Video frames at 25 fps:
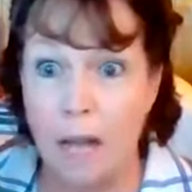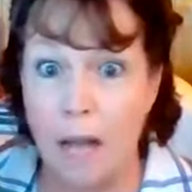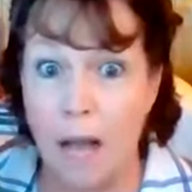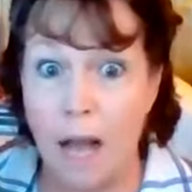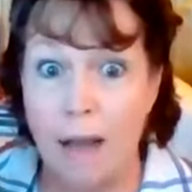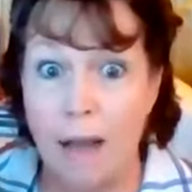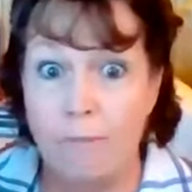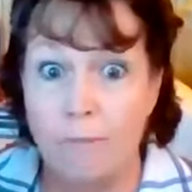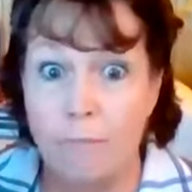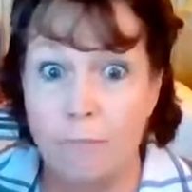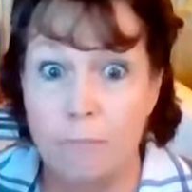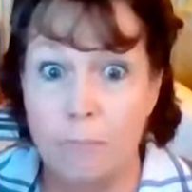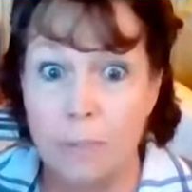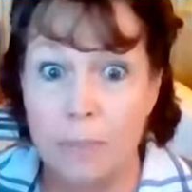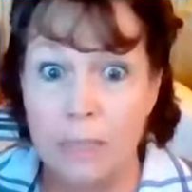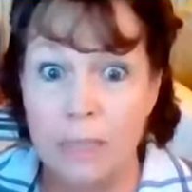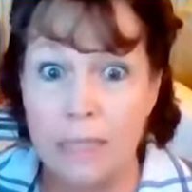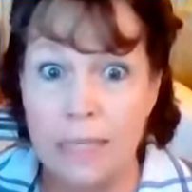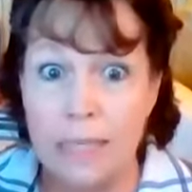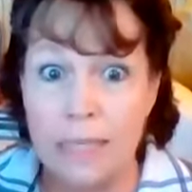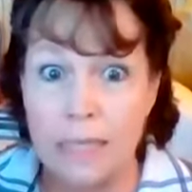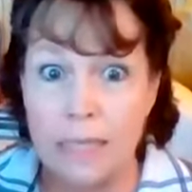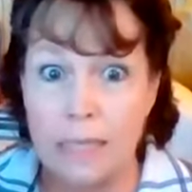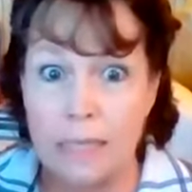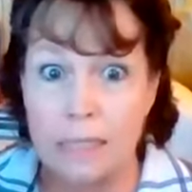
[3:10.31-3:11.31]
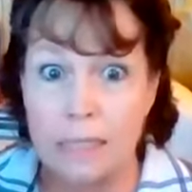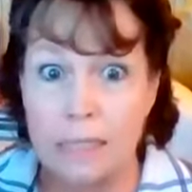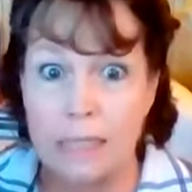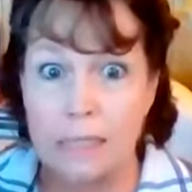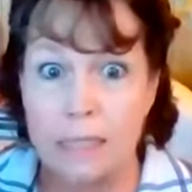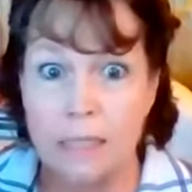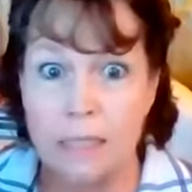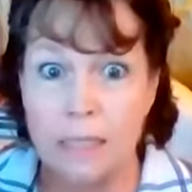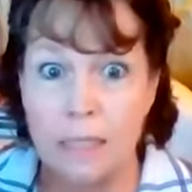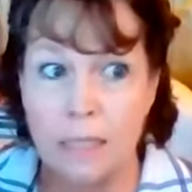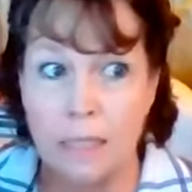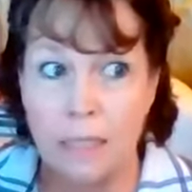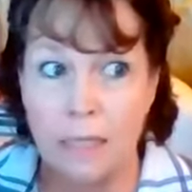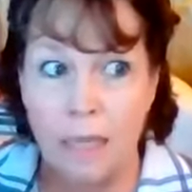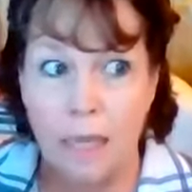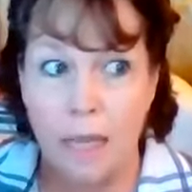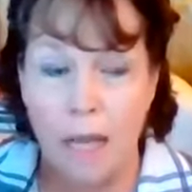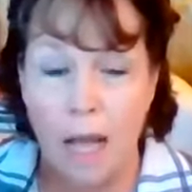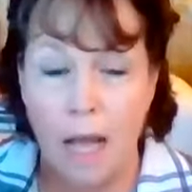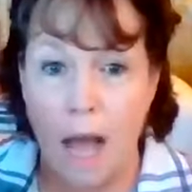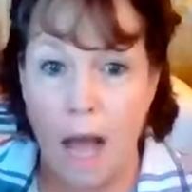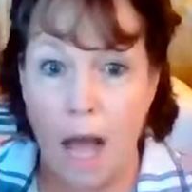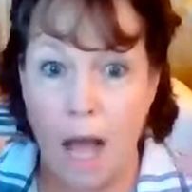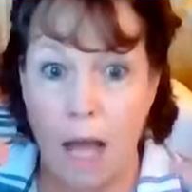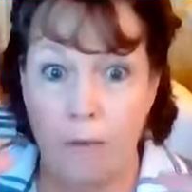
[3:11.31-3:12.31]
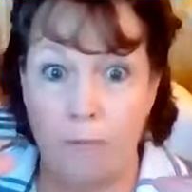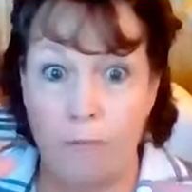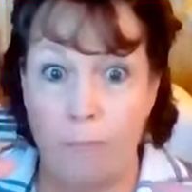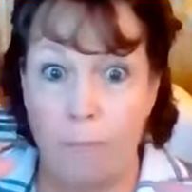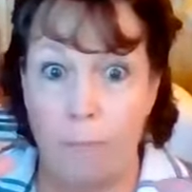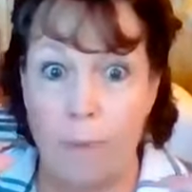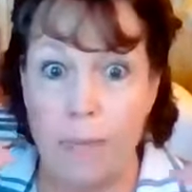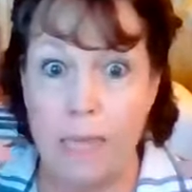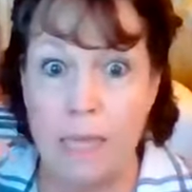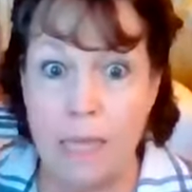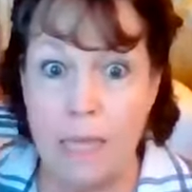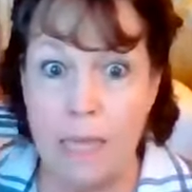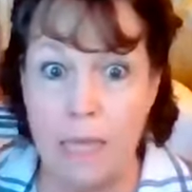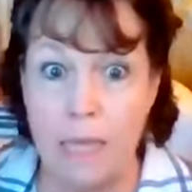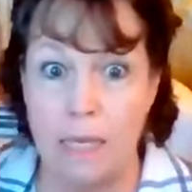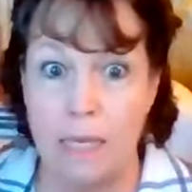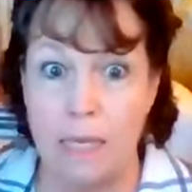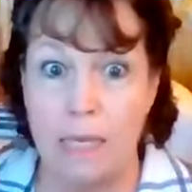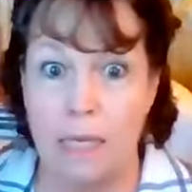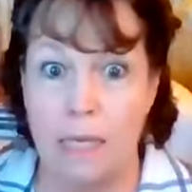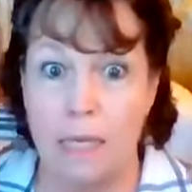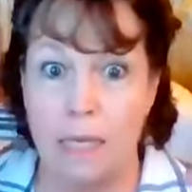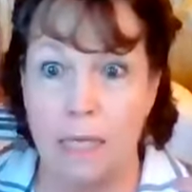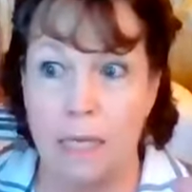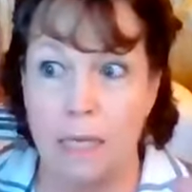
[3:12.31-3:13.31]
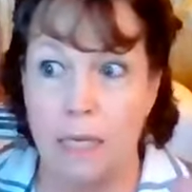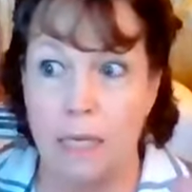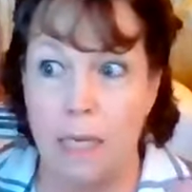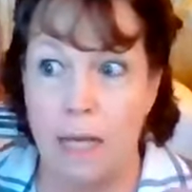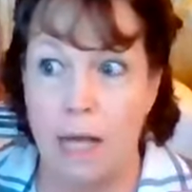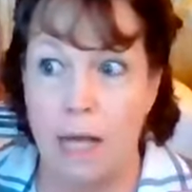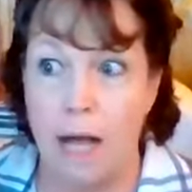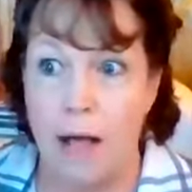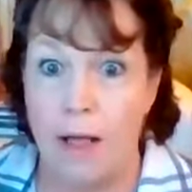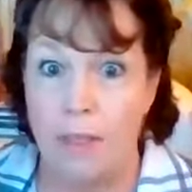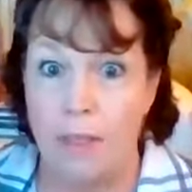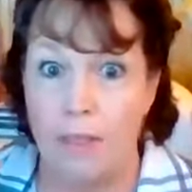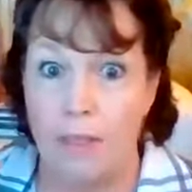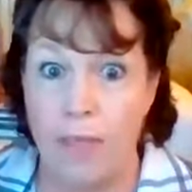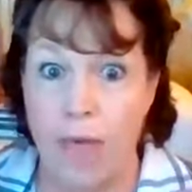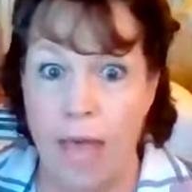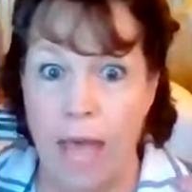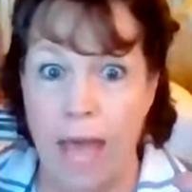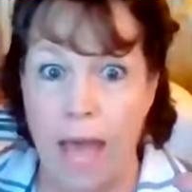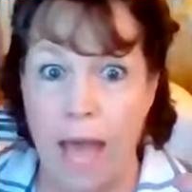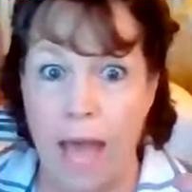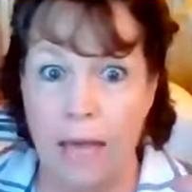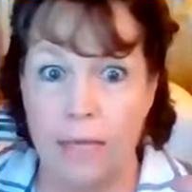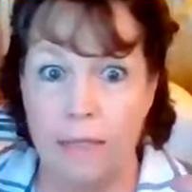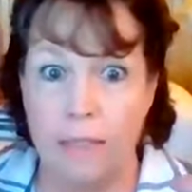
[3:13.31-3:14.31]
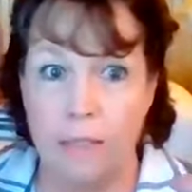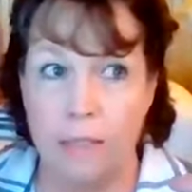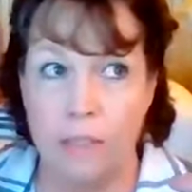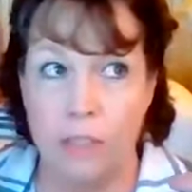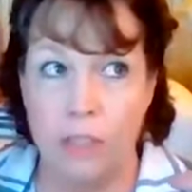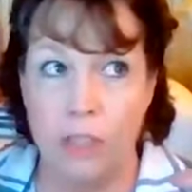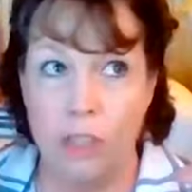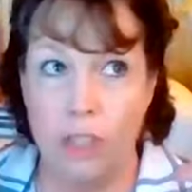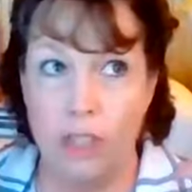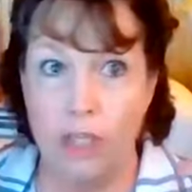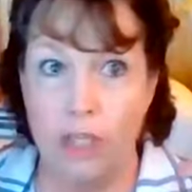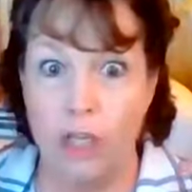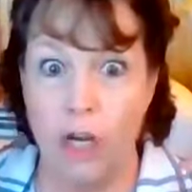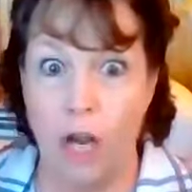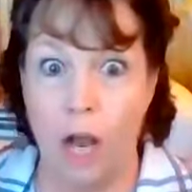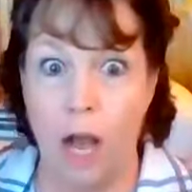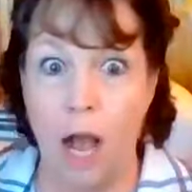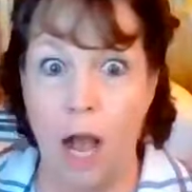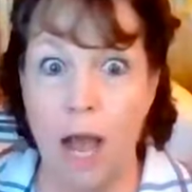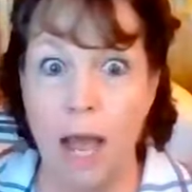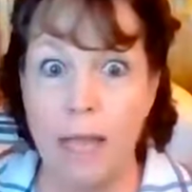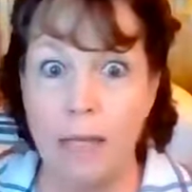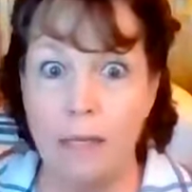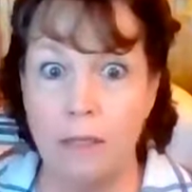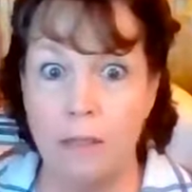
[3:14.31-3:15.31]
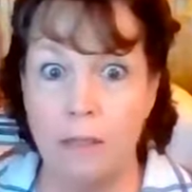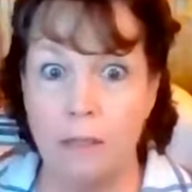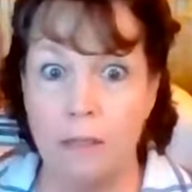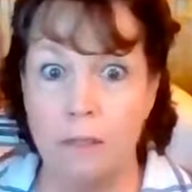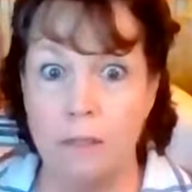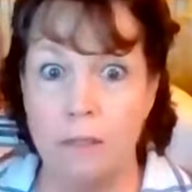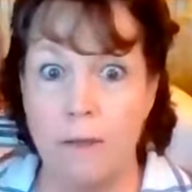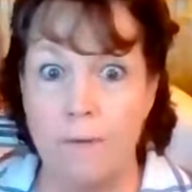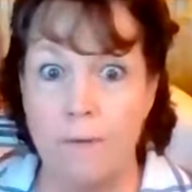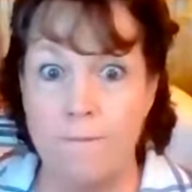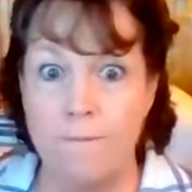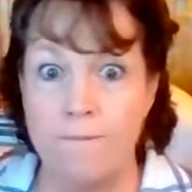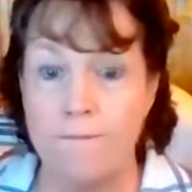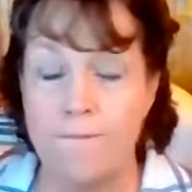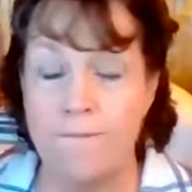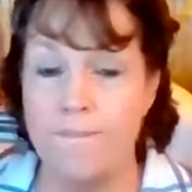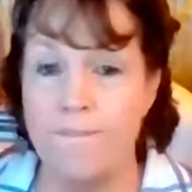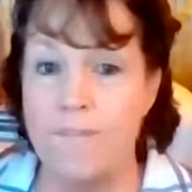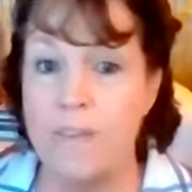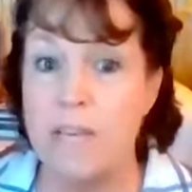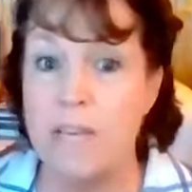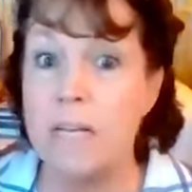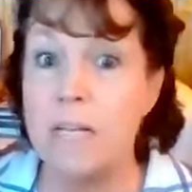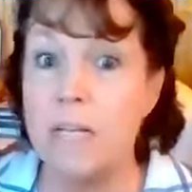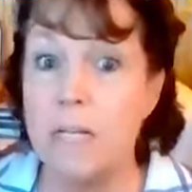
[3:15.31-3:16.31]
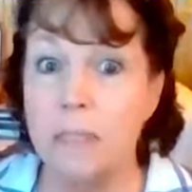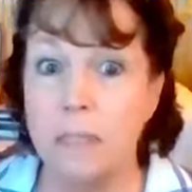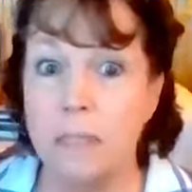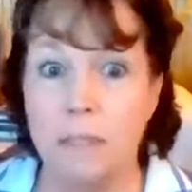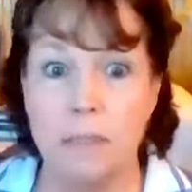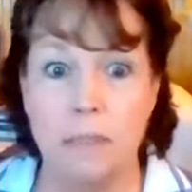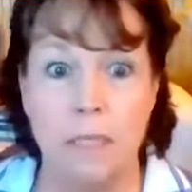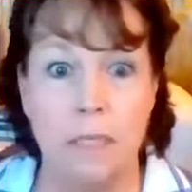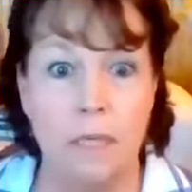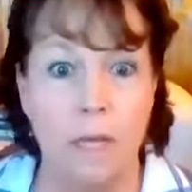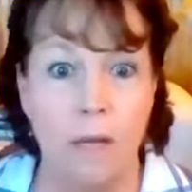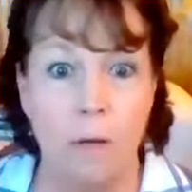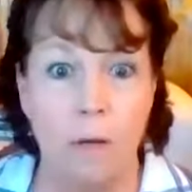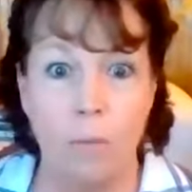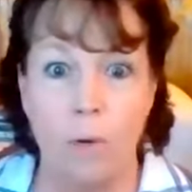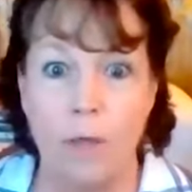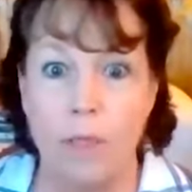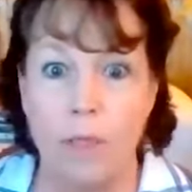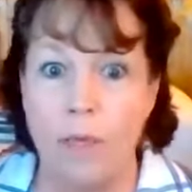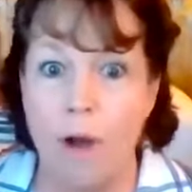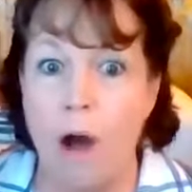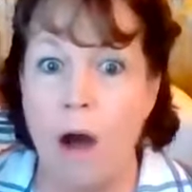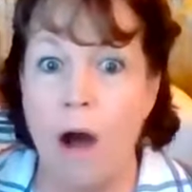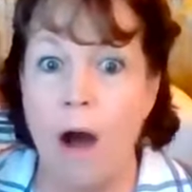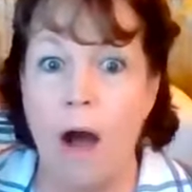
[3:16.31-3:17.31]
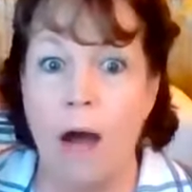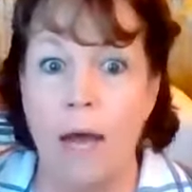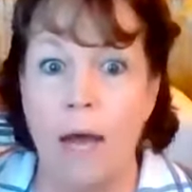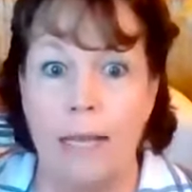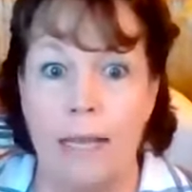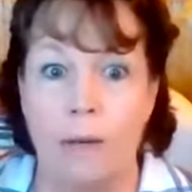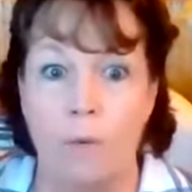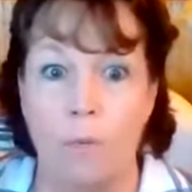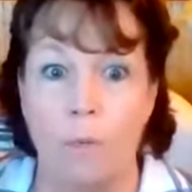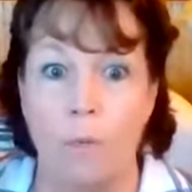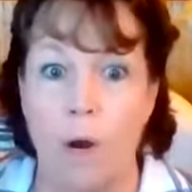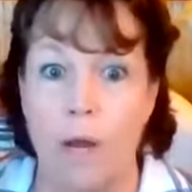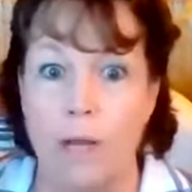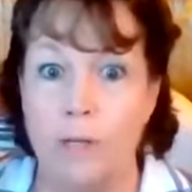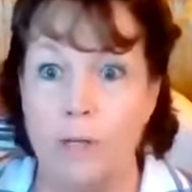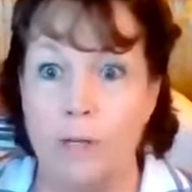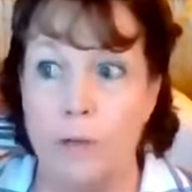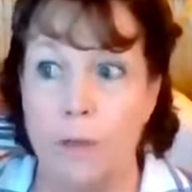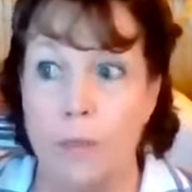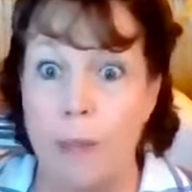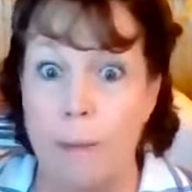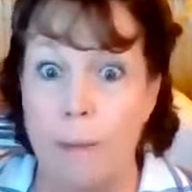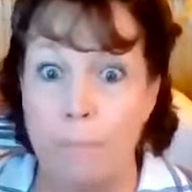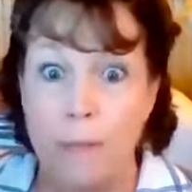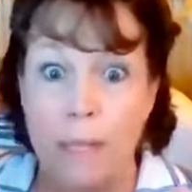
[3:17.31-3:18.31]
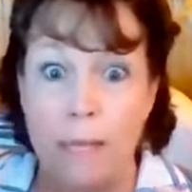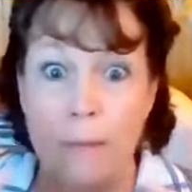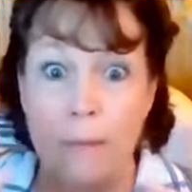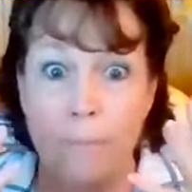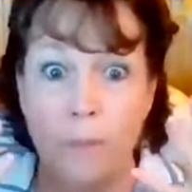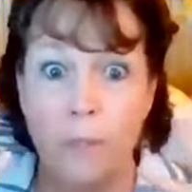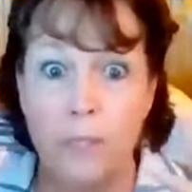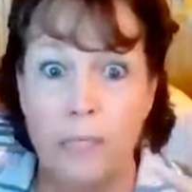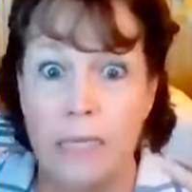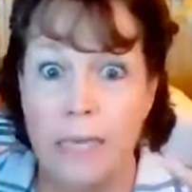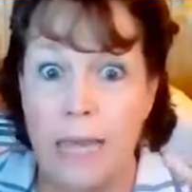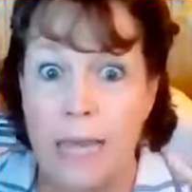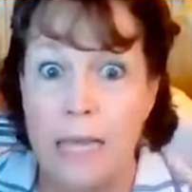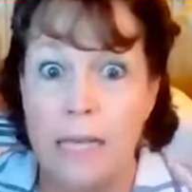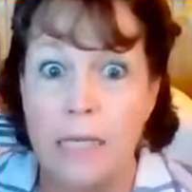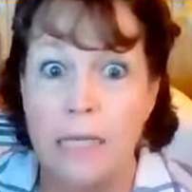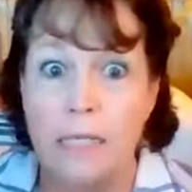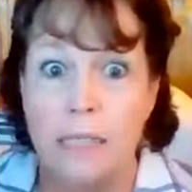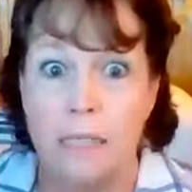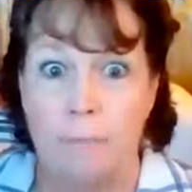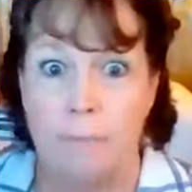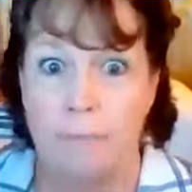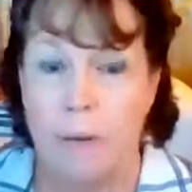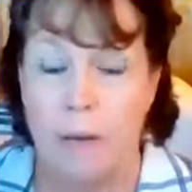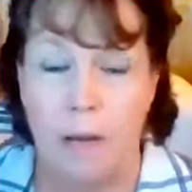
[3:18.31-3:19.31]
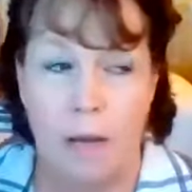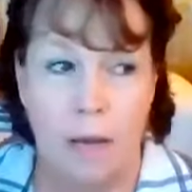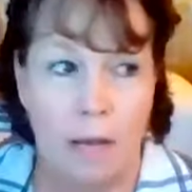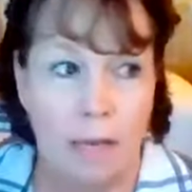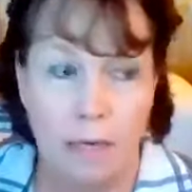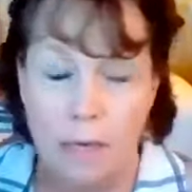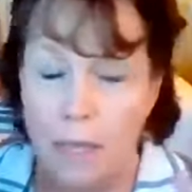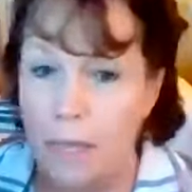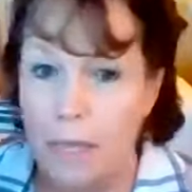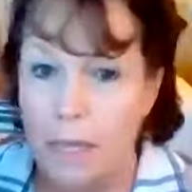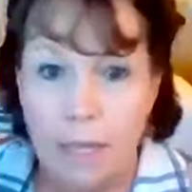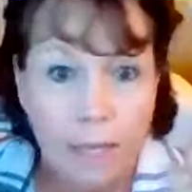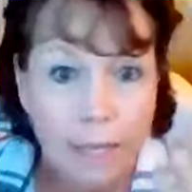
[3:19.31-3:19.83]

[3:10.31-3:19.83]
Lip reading: of bliss, of being that child filled with awe and wonder that people gaze upon